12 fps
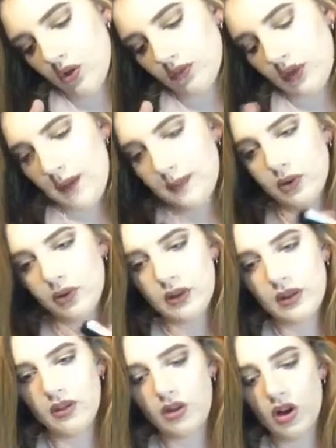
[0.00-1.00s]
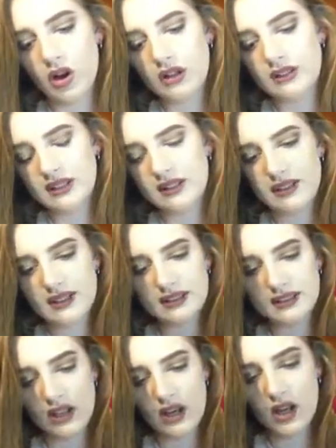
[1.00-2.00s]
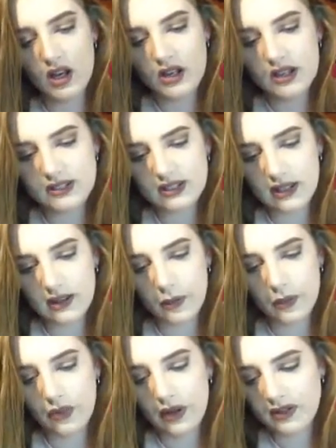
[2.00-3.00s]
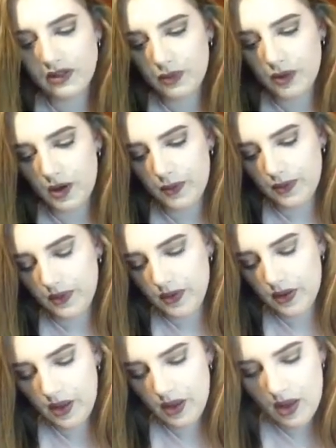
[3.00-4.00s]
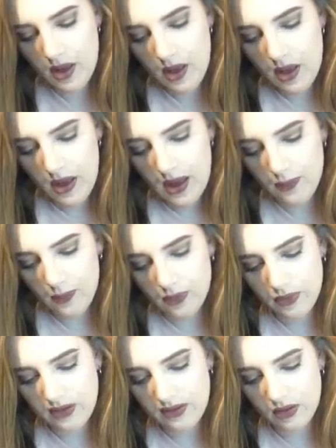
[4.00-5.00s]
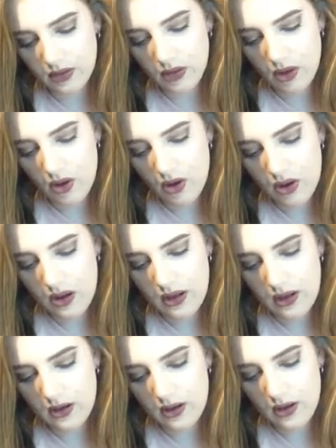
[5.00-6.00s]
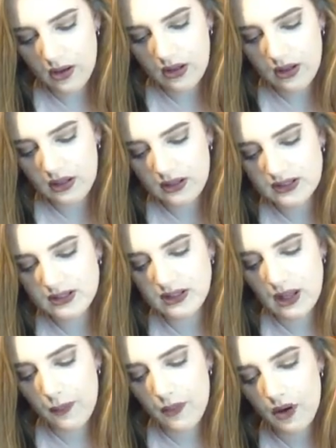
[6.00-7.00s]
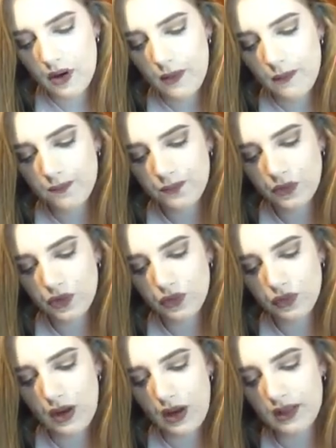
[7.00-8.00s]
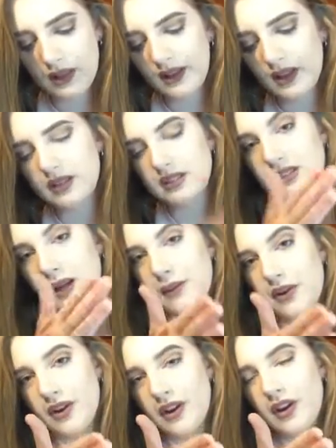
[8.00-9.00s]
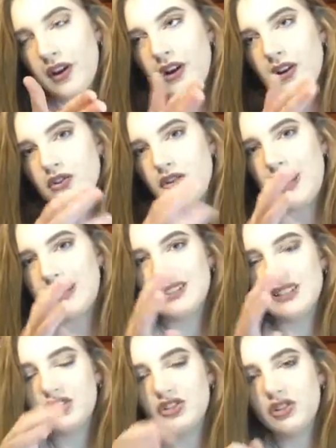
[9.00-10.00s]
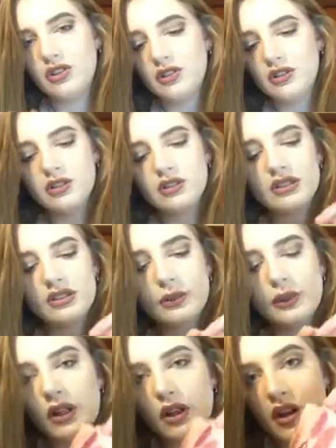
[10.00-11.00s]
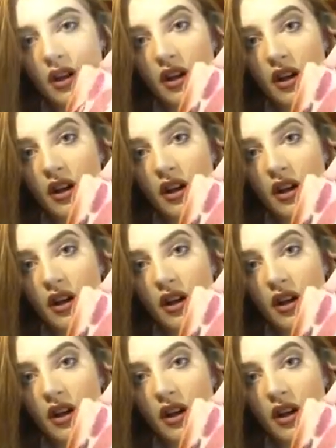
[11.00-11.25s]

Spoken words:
Rebel with Cause, and this is a slightly brighter purple. I wore this a lot in summer, summer transitioning